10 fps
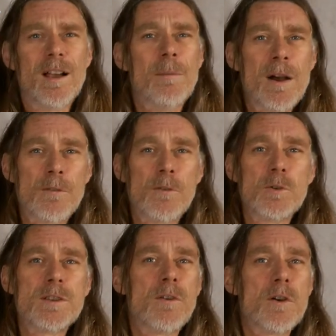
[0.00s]
about
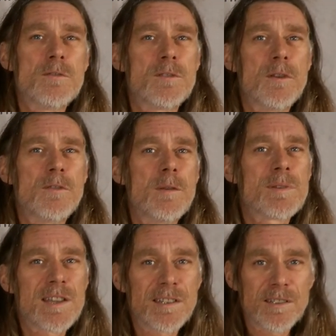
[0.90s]
45 to
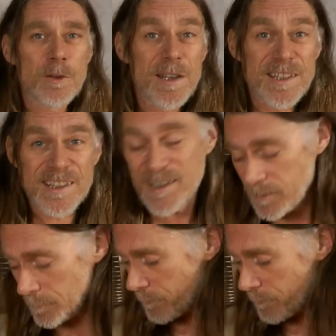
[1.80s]
50% humidity.